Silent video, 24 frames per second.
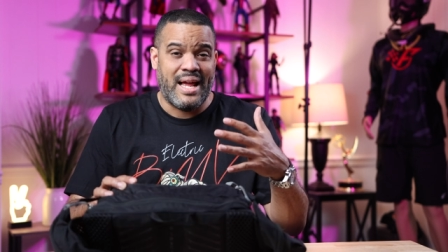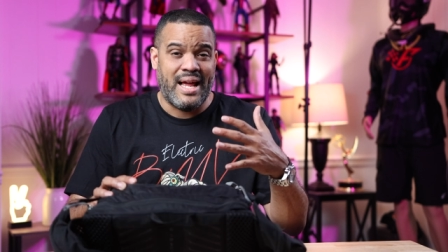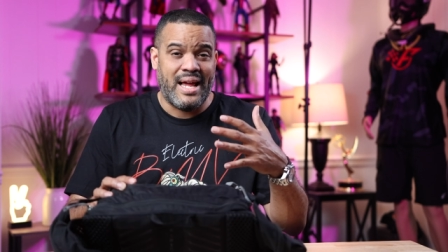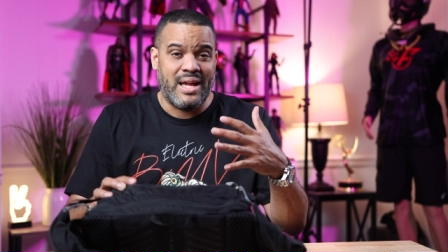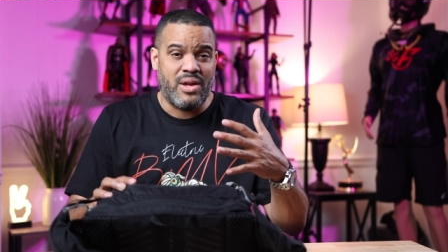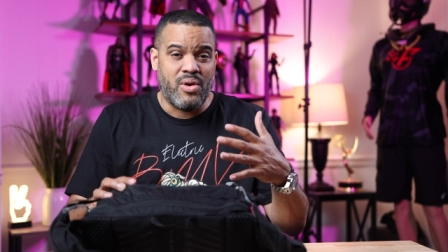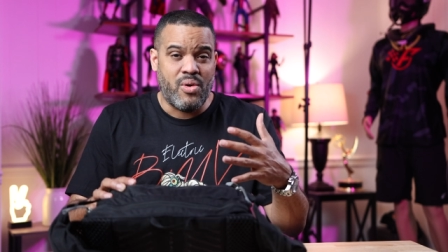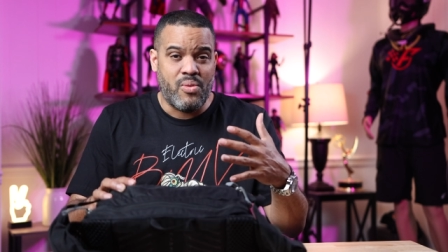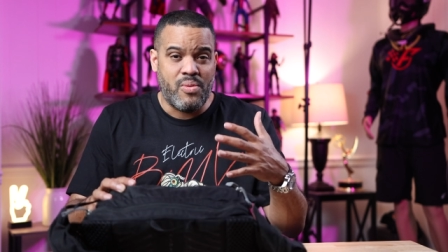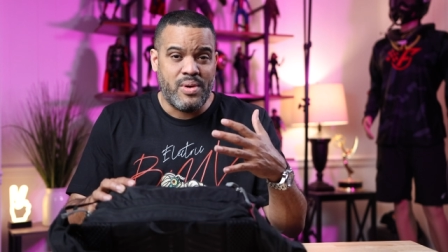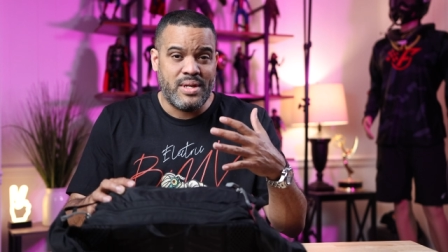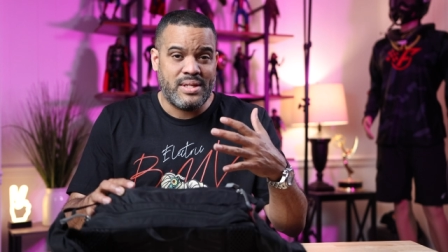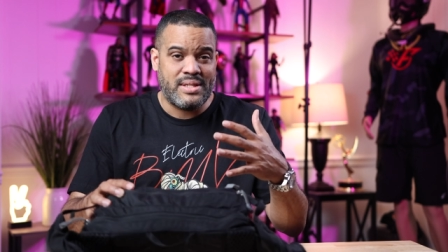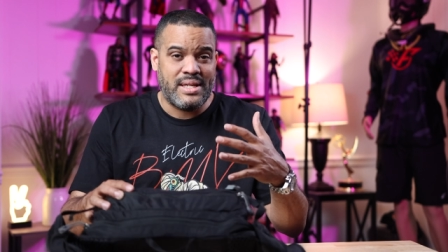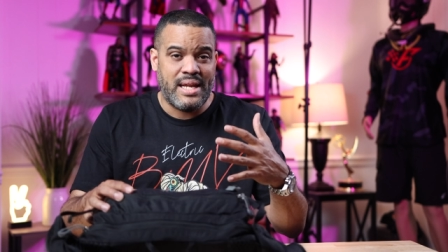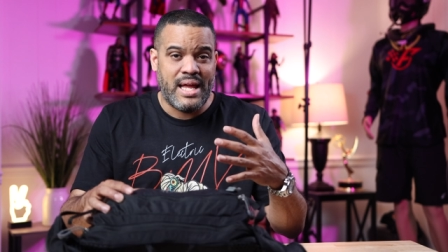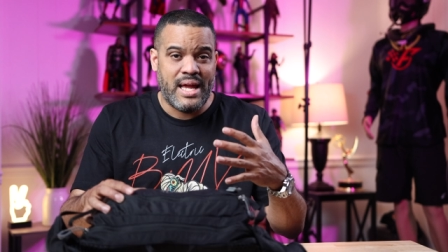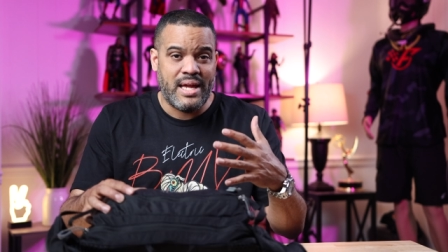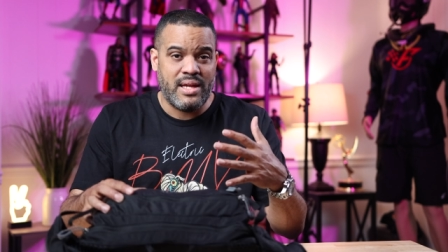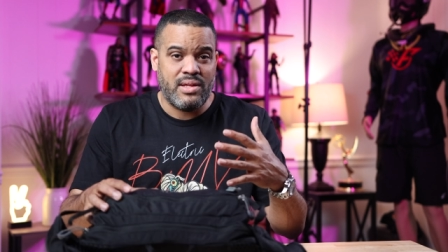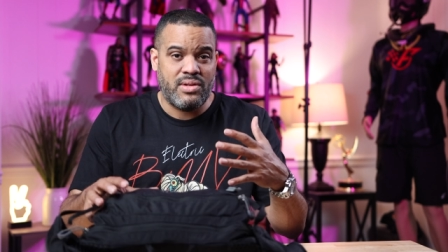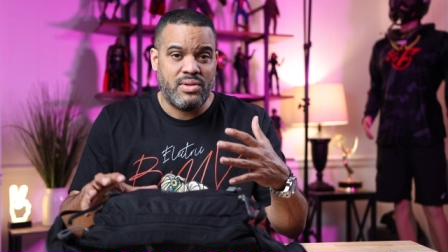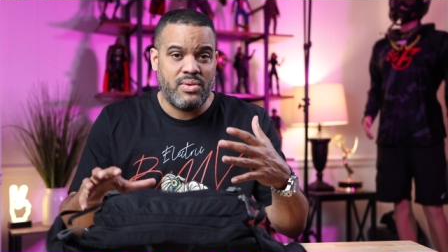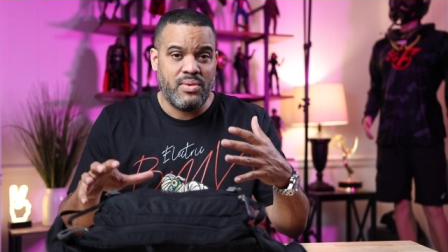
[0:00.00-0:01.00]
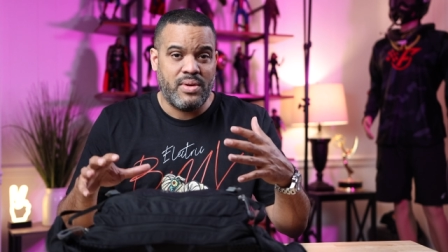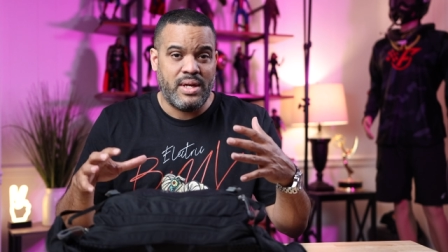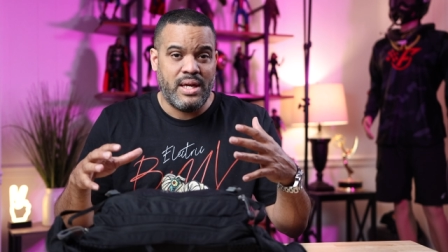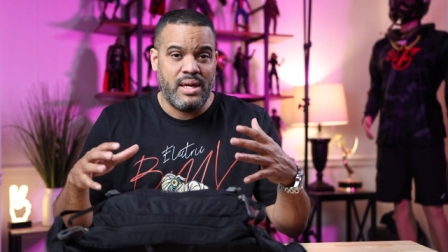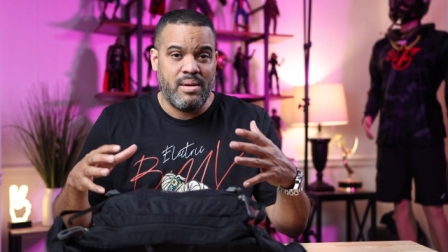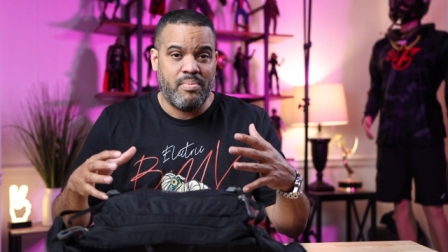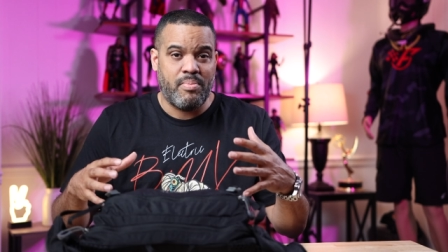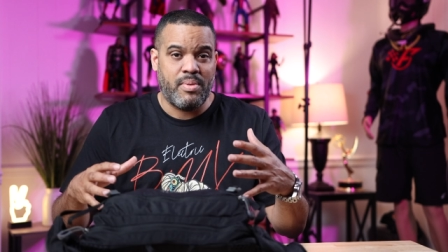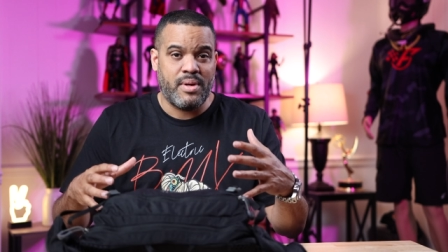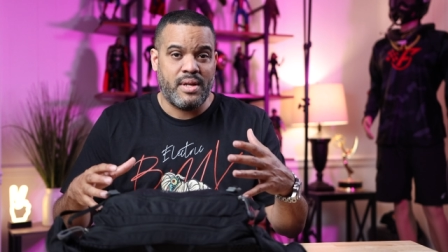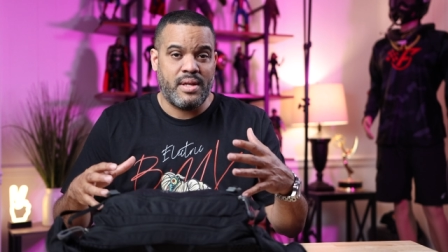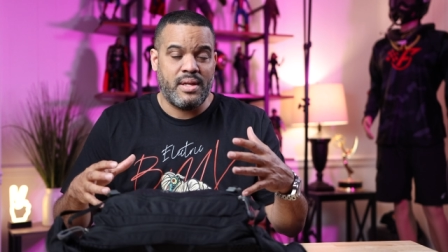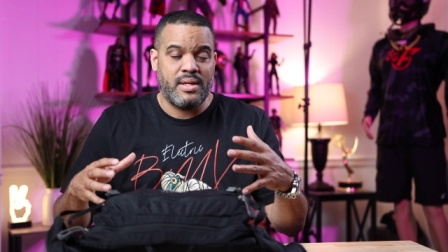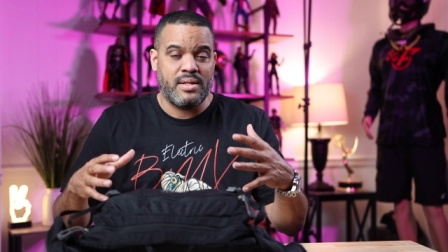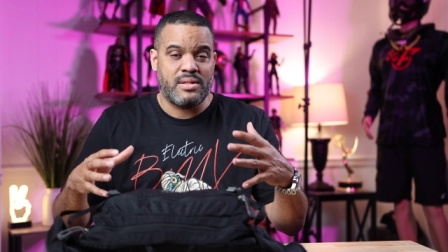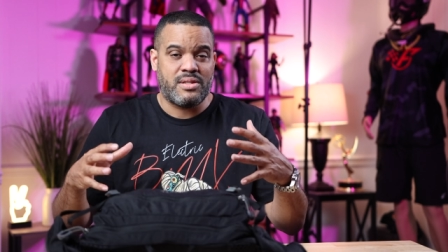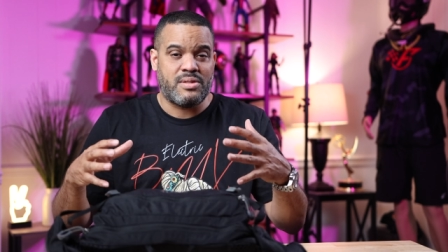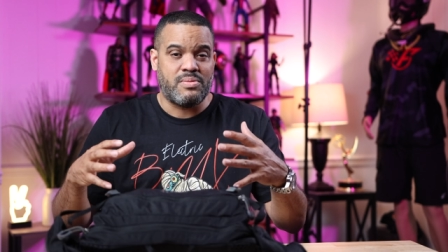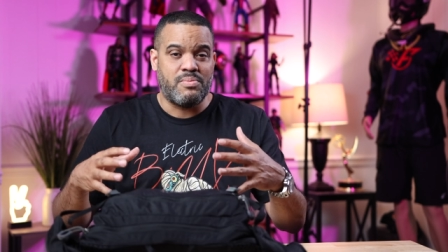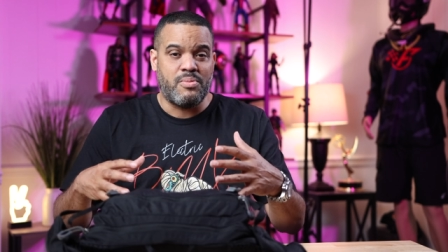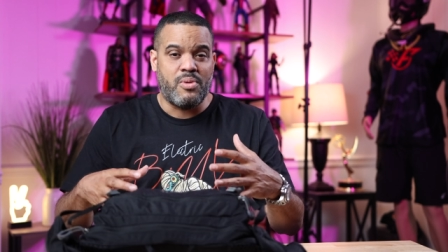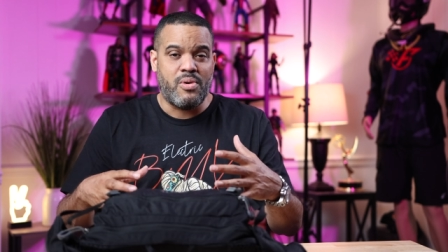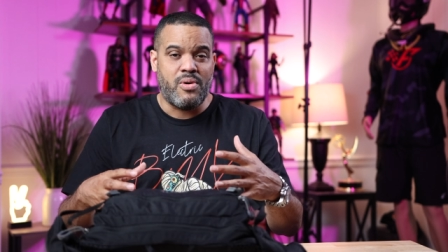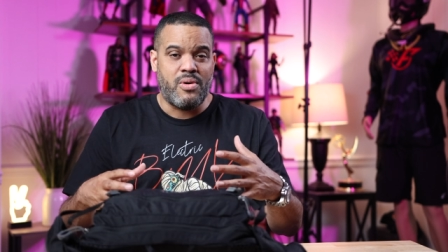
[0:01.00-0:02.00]
I, always like to keep it
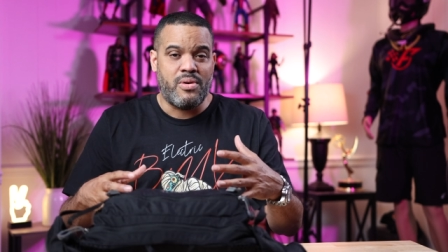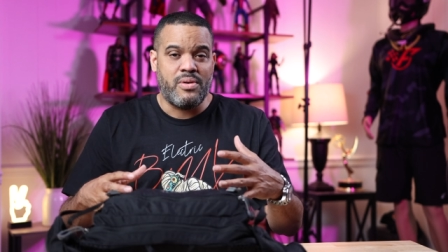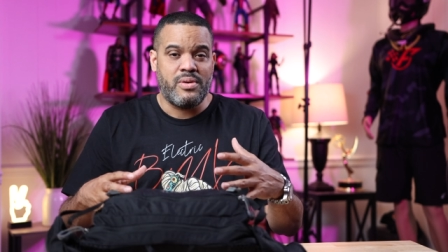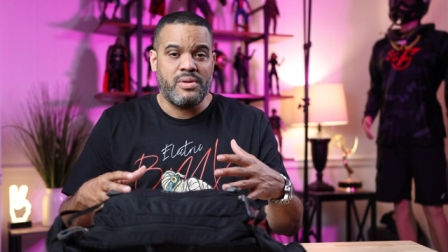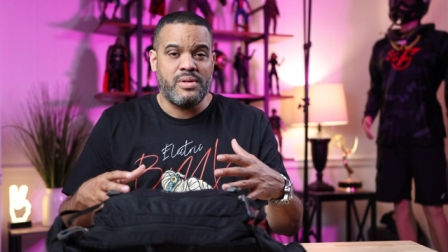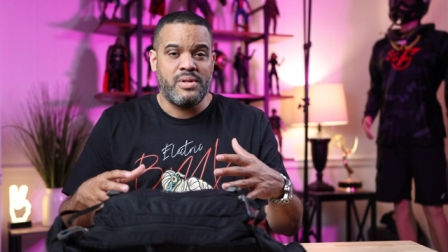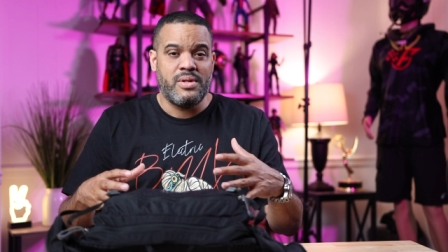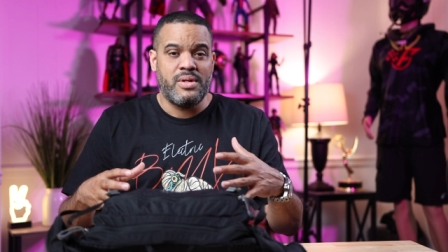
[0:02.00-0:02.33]
small.